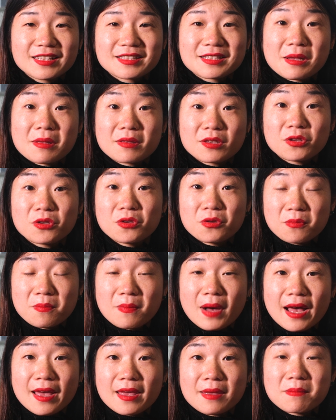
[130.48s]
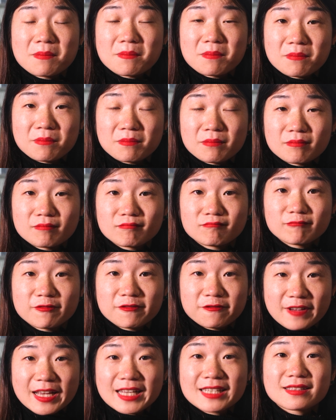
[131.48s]
then you might
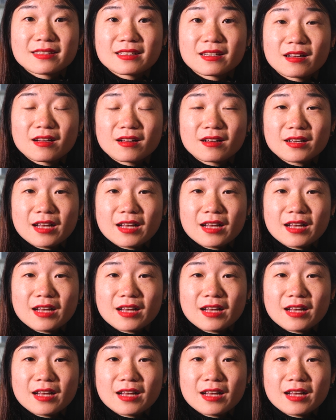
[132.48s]
face a